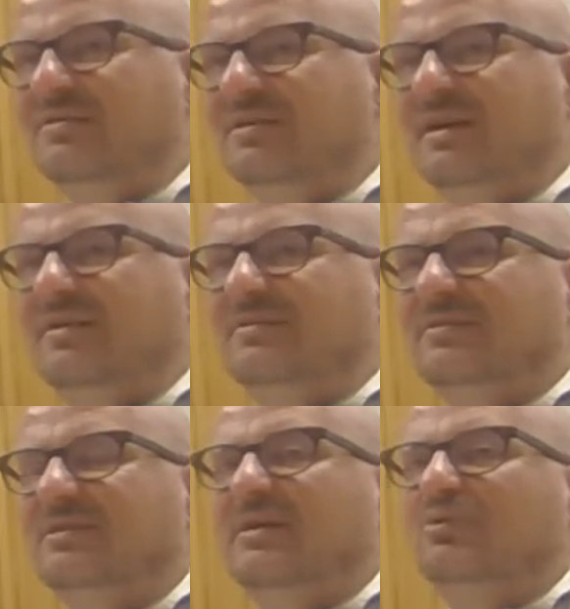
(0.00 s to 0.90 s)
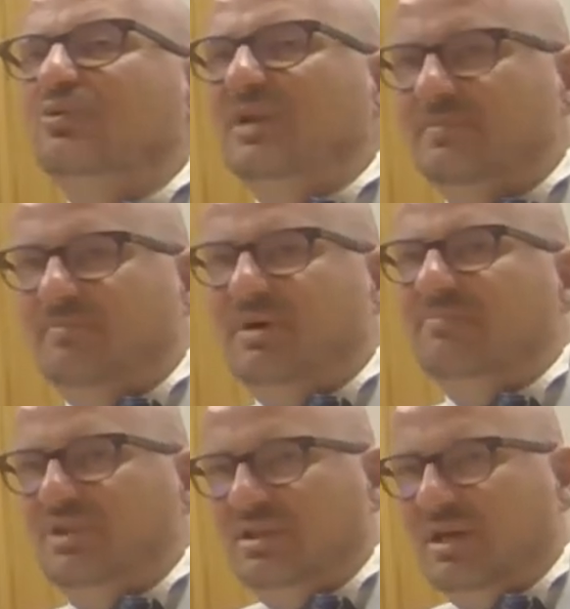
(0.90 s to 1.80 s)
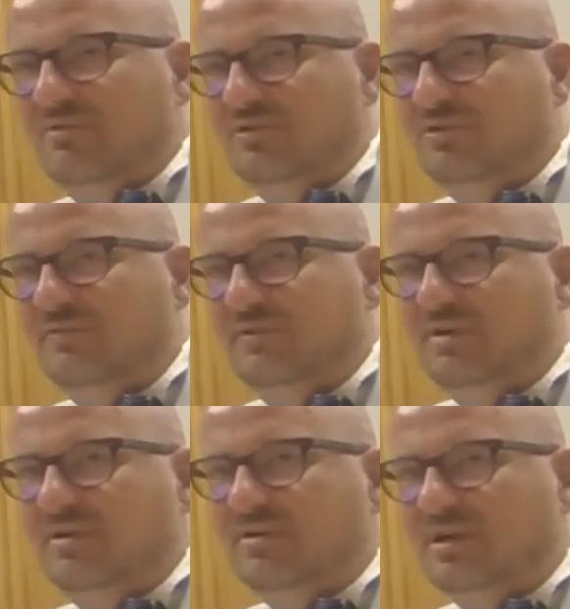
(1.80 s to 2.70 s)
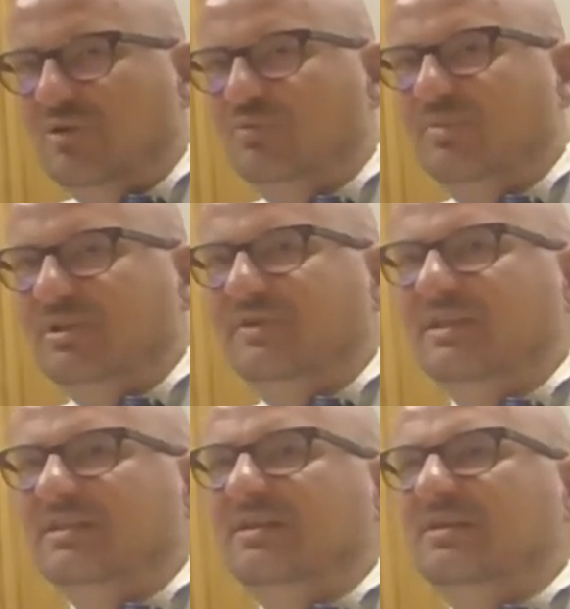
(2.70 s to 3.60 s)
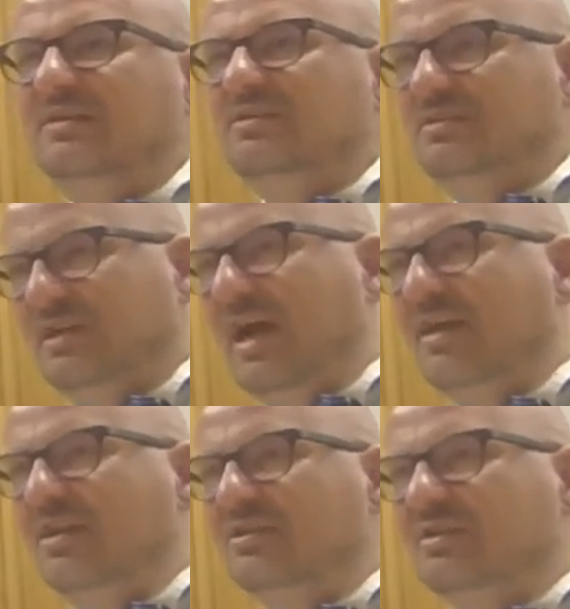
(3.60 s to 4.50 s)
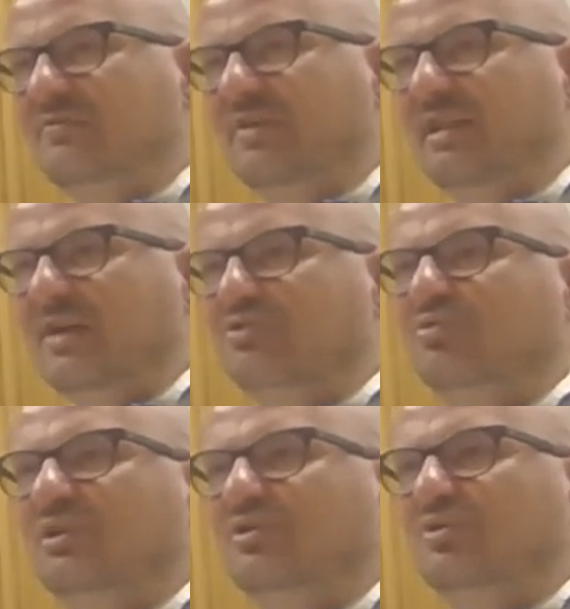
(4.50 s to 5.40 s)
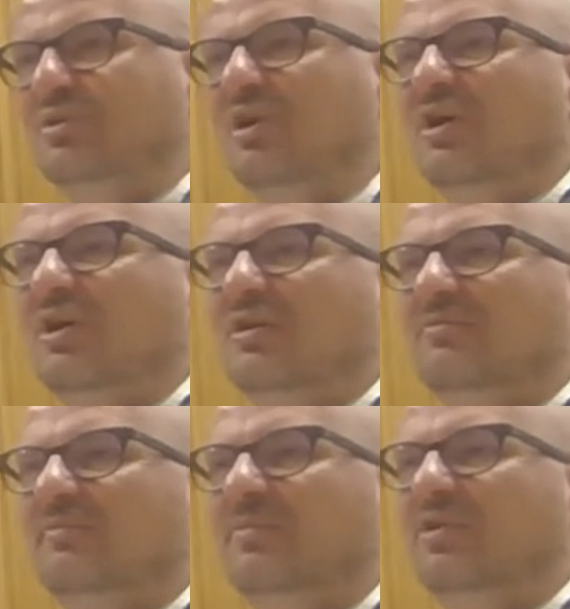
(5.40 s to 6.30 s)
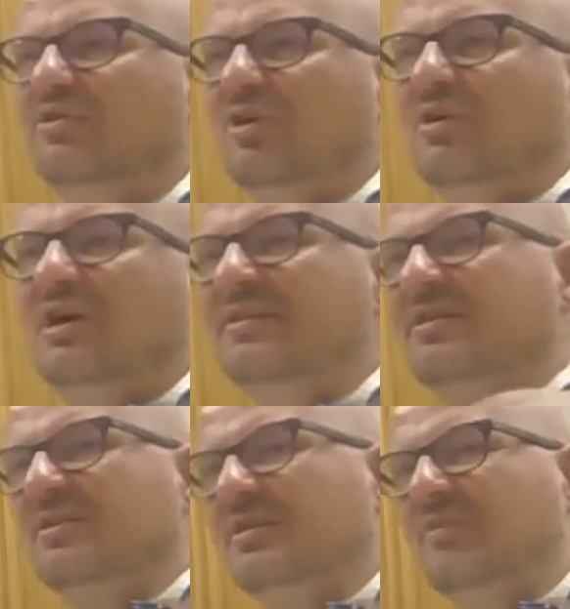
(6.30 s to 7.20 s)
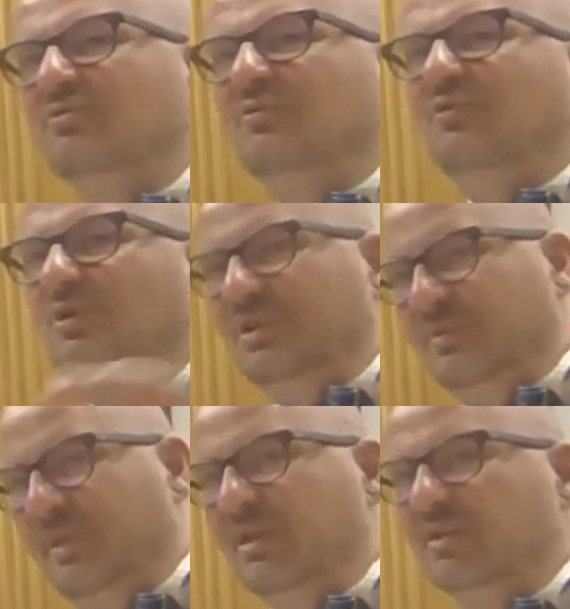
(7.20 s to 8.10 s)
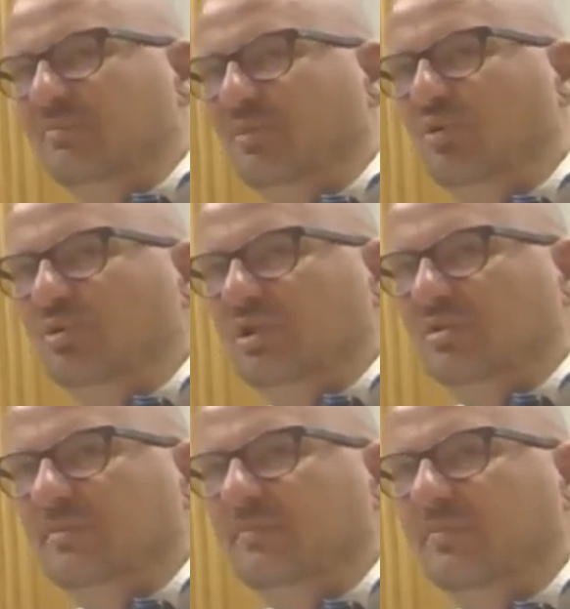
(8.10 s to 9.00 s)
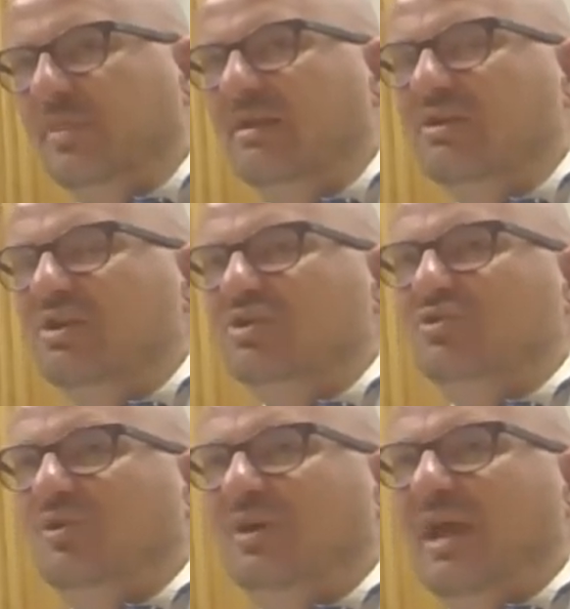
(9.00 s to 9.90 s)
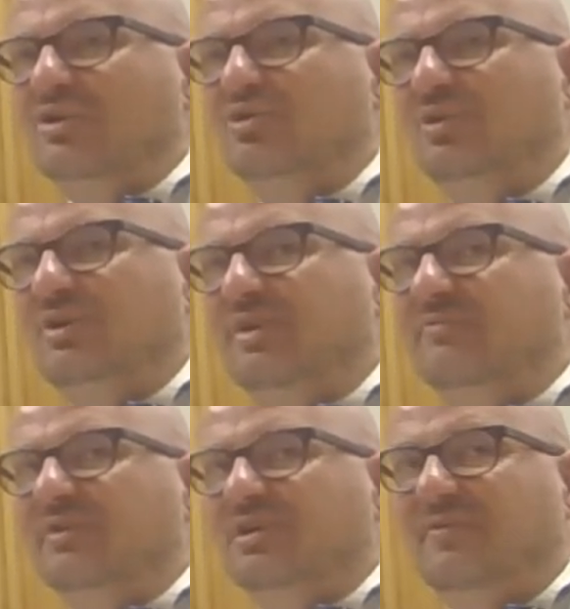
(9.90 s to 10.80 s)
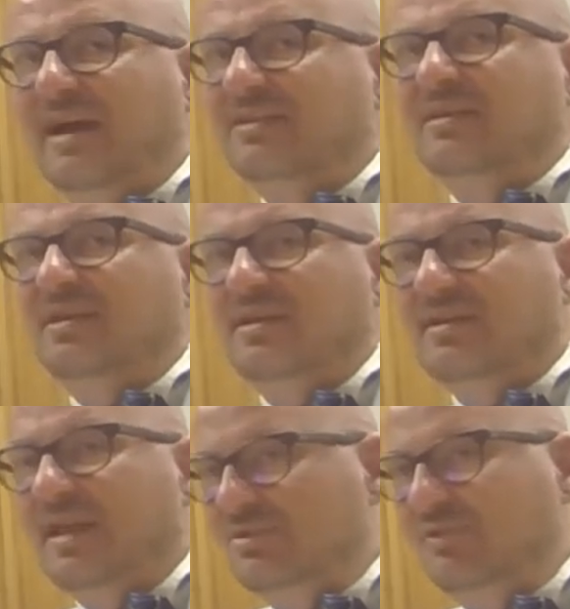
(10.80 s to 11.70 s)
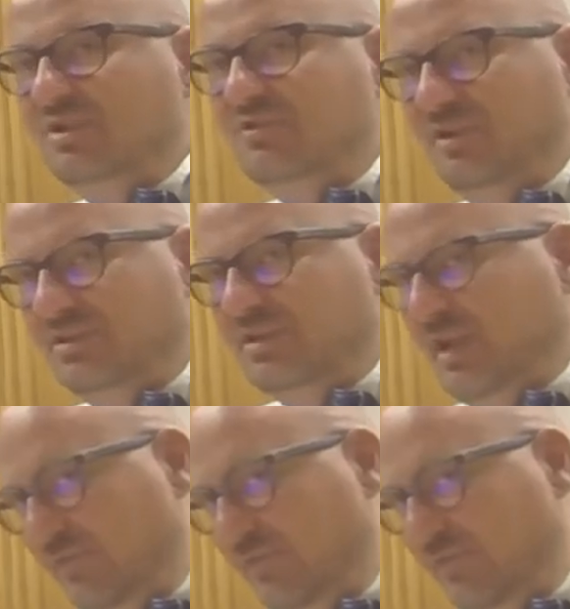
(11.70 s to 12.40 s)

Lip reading: and you can pump it out from the ground, but then it's high risk that actually your underground water may get polluted. So actually, we were fighting against these things, and